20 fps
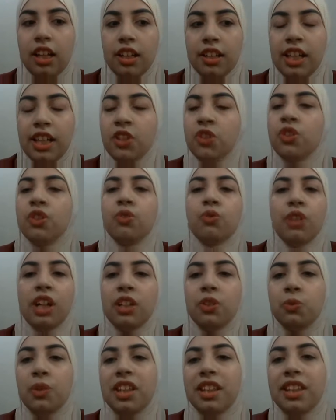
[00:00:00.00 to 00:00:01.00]
they should
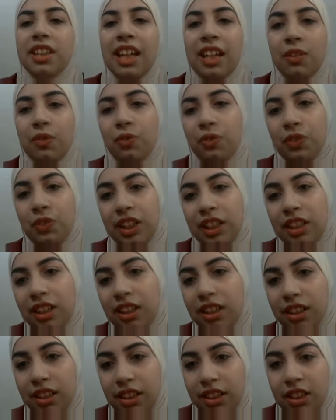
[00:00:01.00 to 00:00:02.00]
write what they feel,
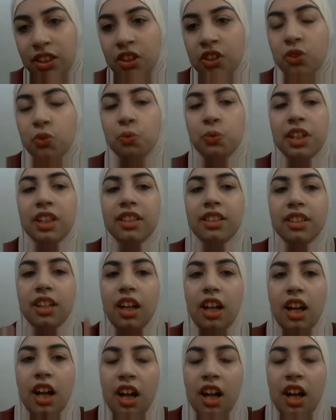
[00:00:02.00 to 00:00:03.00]
not what
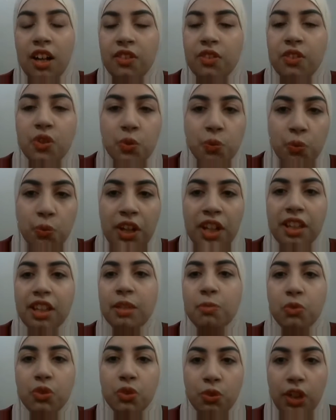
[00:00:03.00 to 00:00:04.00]
others want
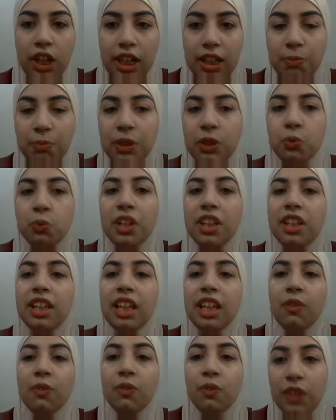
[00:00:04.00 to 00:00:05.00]
them to write, but what
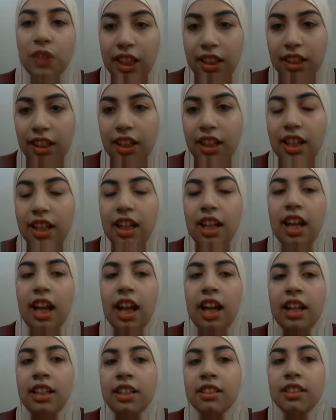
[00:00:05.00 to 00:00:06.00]
they feel.
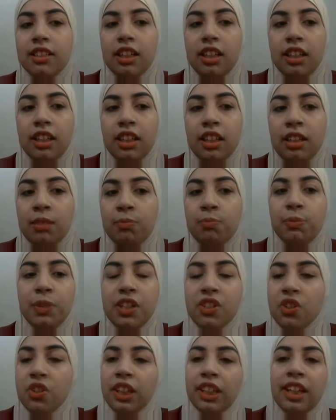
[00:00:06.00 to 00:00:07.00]
And
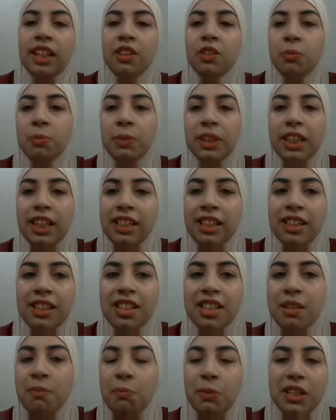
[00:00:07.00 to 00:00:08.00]
it's okay to begin in a
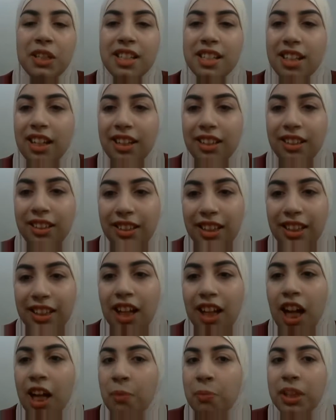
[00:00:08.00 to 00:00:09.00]
simple style. Like
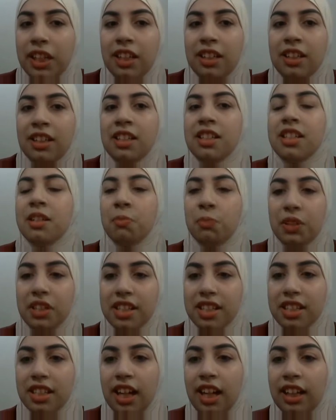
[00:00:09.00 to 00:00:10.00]
I began in a simple
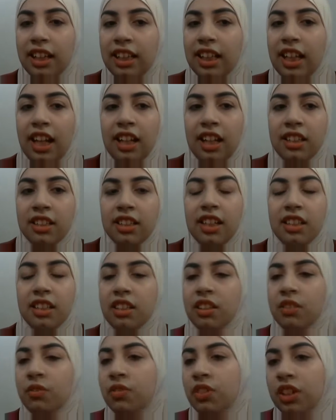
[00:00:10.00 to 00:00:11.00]
style and I
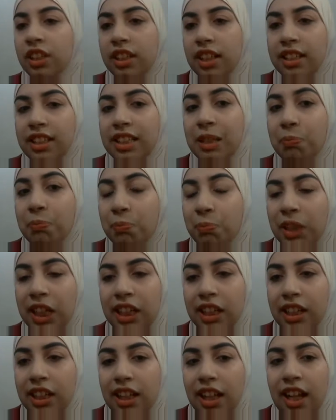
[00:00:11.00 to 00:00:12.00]
delivered a deep
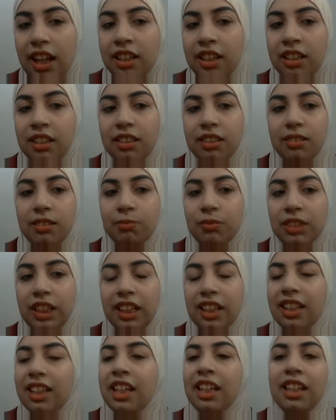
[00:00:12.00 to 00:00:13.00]
meaning, and
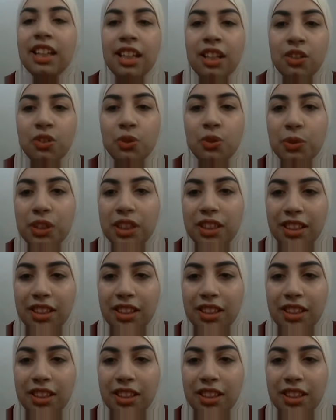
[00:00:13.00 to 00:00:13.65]
like they can do.